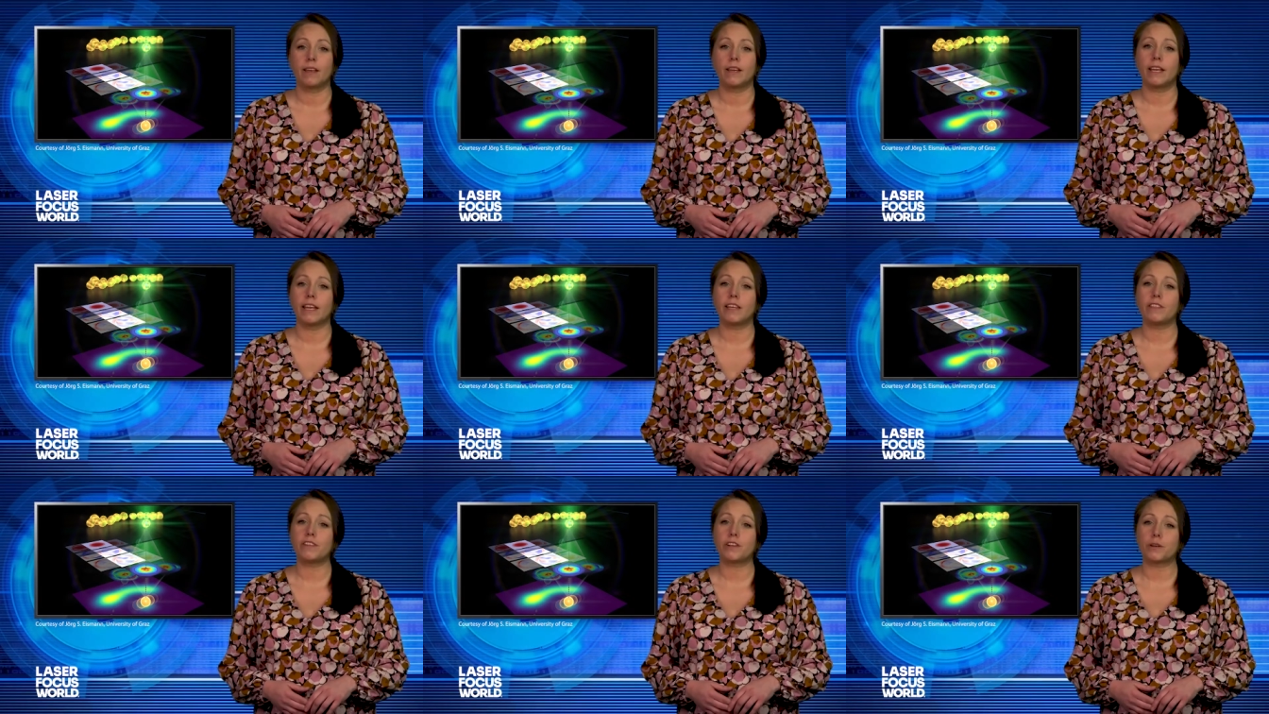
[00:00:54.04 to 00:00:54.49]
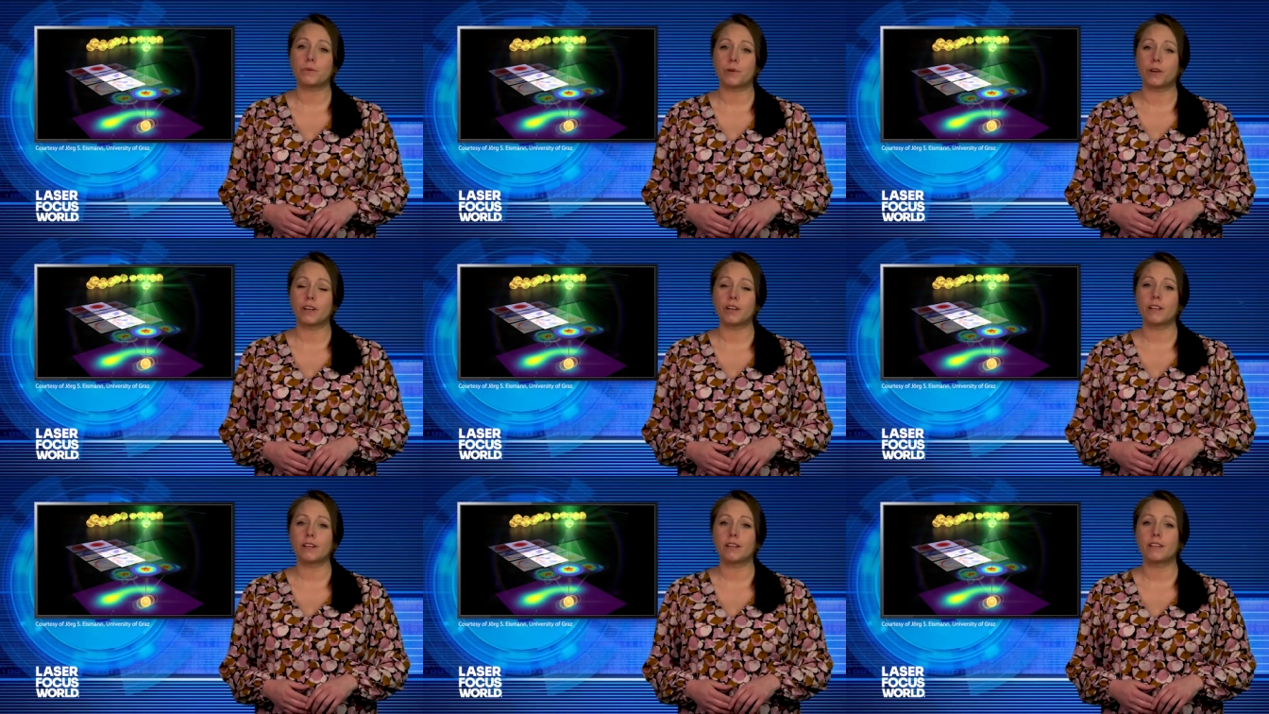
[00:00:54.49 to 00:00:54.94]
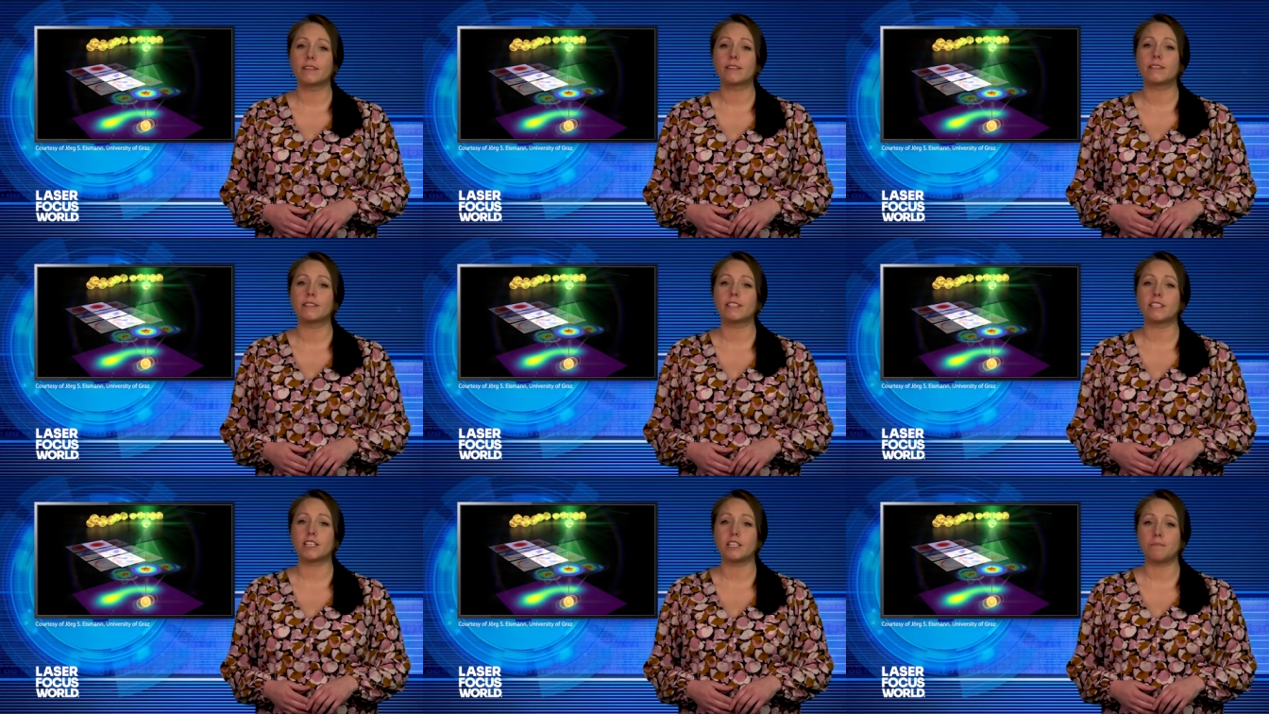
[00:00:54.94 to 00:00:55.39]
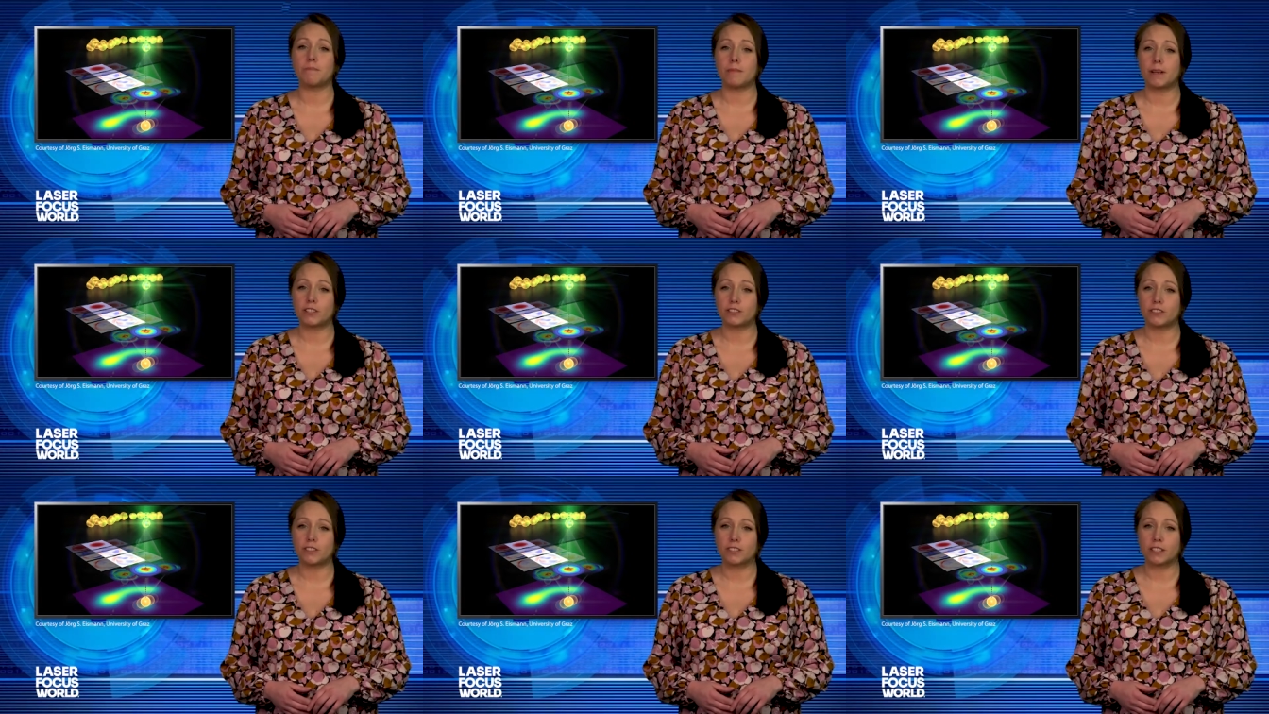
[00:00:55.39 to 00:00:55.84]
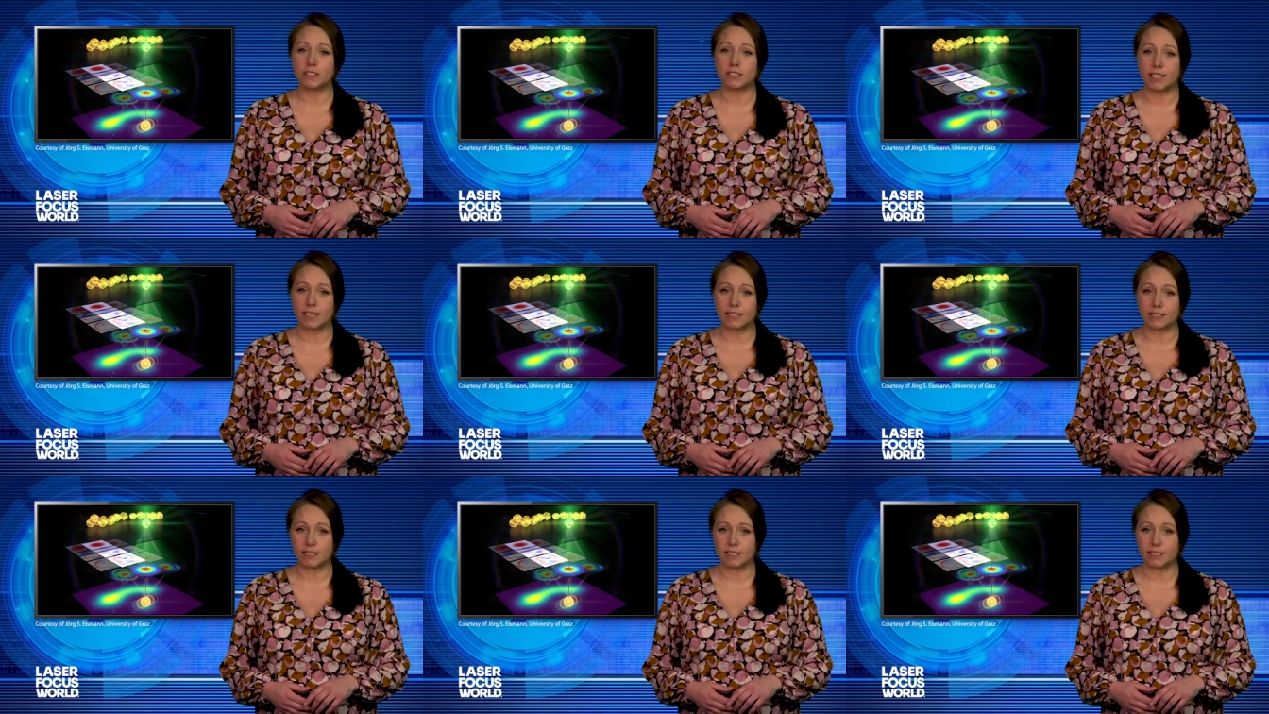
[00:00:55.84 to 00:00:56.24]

In their work, the team measured the light's